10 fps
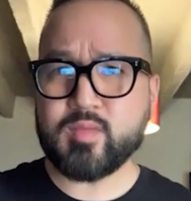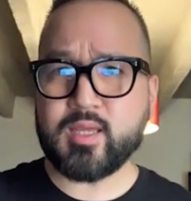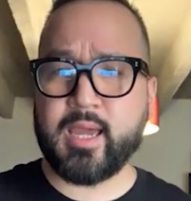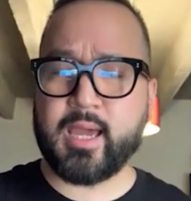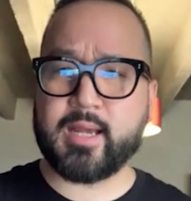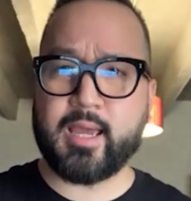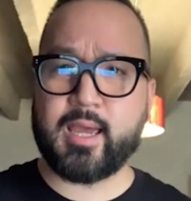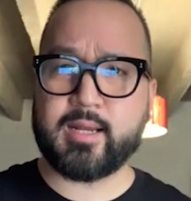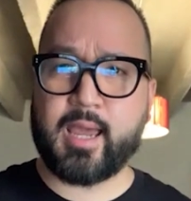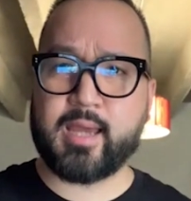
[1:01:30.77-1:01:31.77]
And,
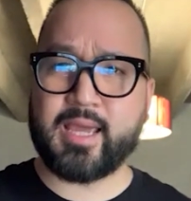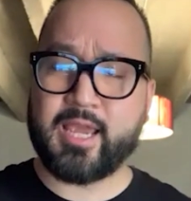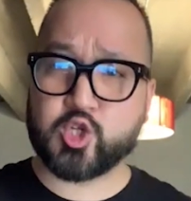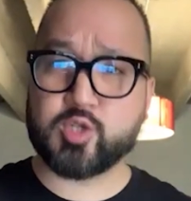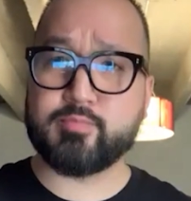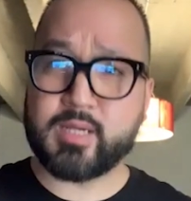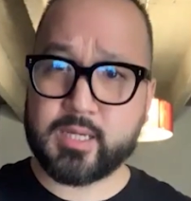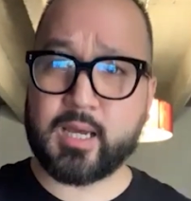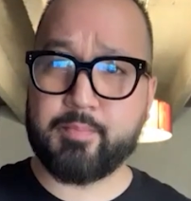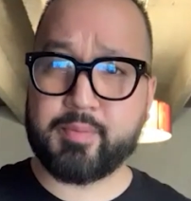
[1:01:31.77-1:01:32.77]
and, and Asian
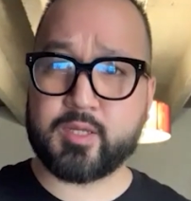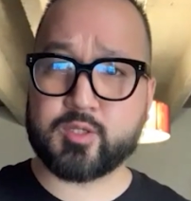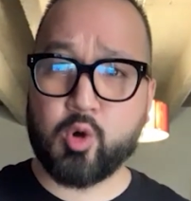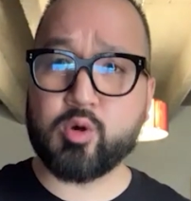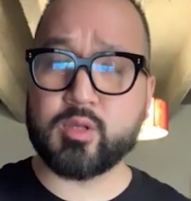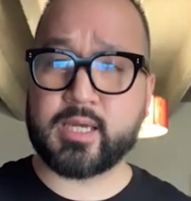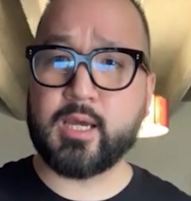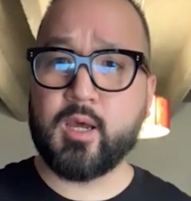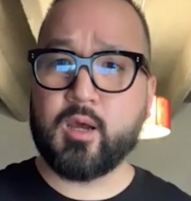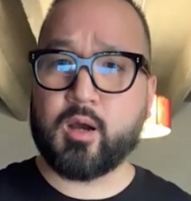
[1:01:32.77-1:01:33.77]
media companies locally
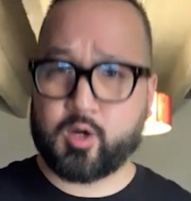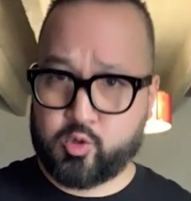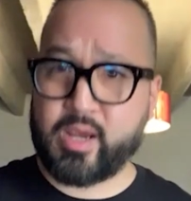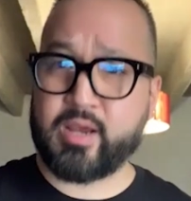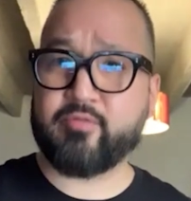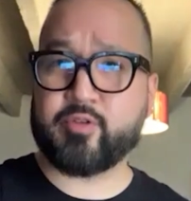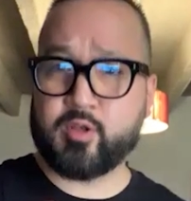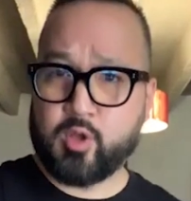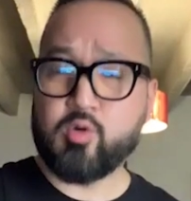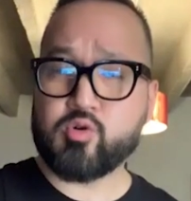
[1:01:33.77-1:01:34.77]
are great for
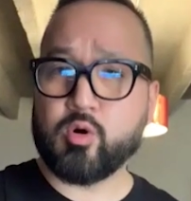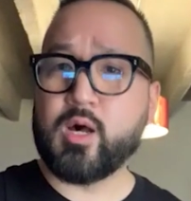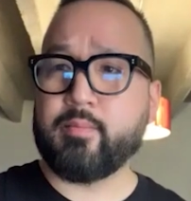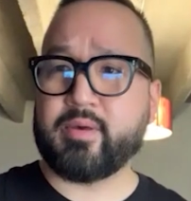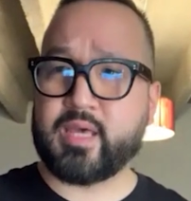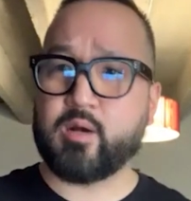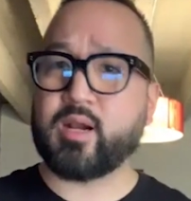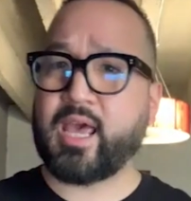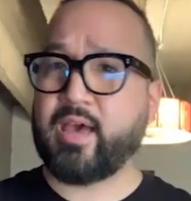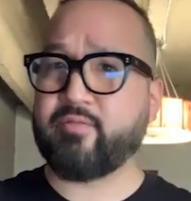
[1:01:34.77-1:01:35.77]
the local, but they don't
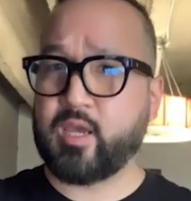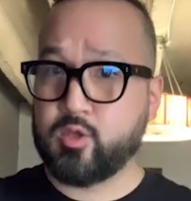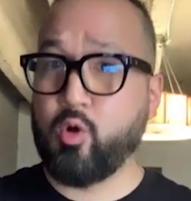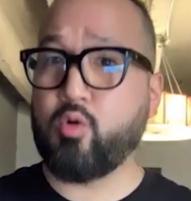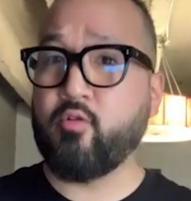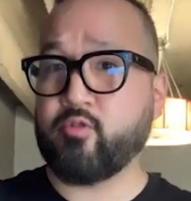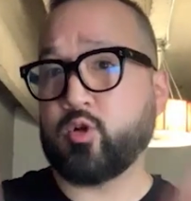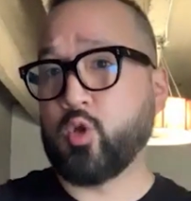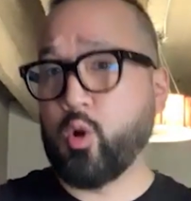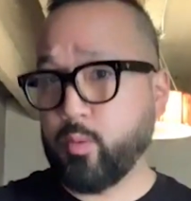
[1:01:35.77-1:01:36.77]
have a local for
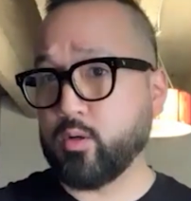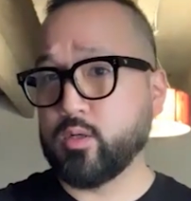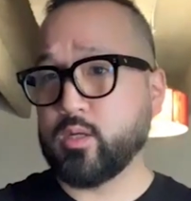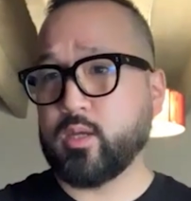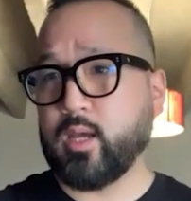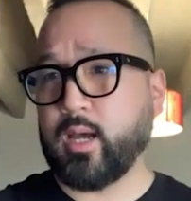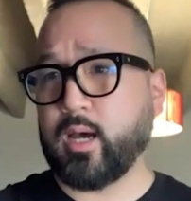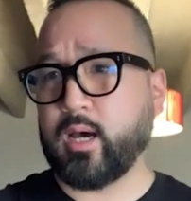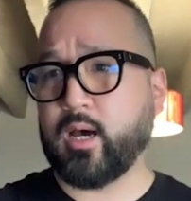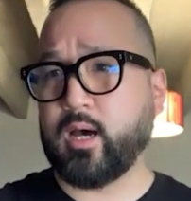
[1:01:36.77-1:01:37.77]
global uh,
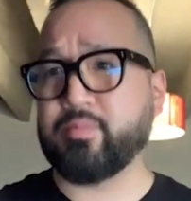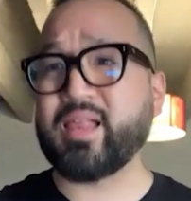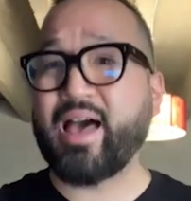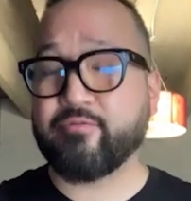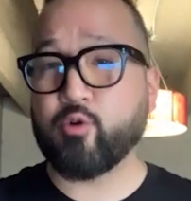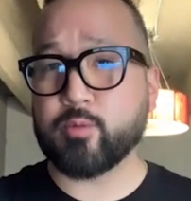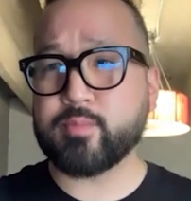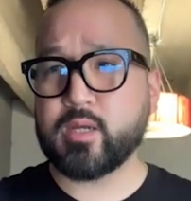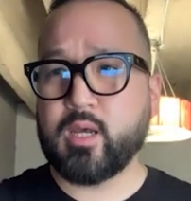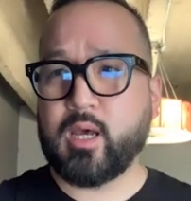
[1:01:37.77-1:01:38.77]
uh, platform
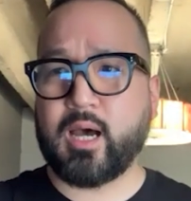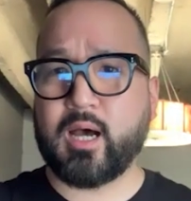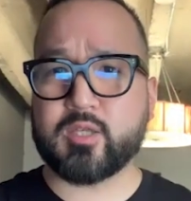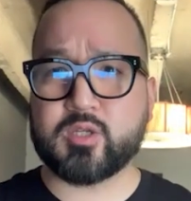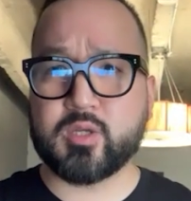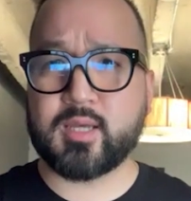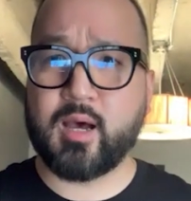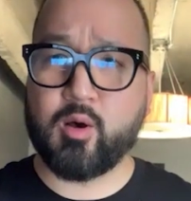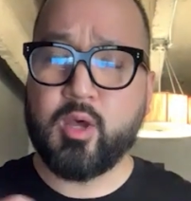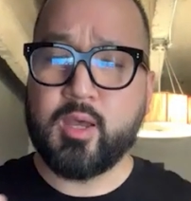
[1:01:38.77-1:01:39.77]
uh, to
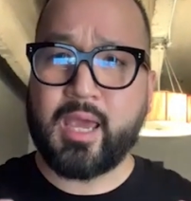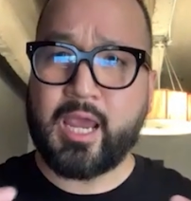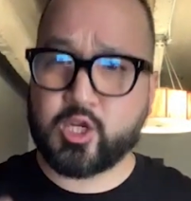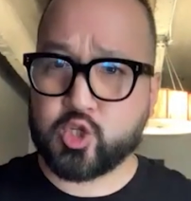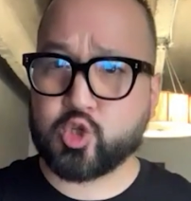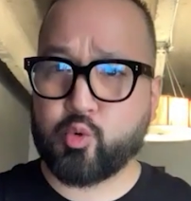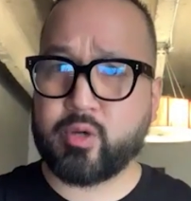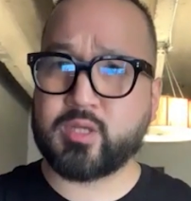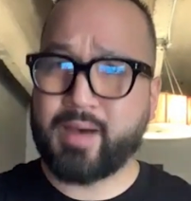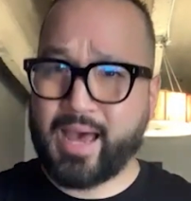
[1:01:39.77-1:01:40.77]
tell Asian
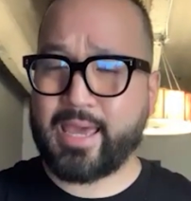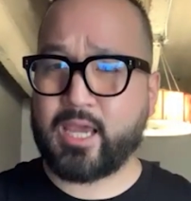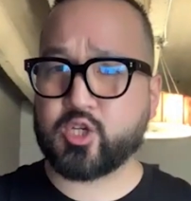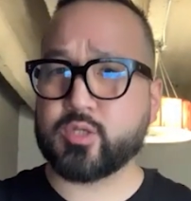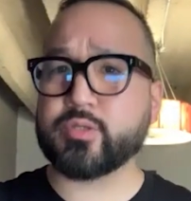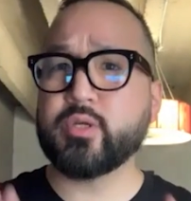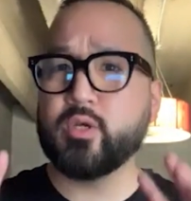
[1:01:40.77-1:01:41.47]
stories by Asians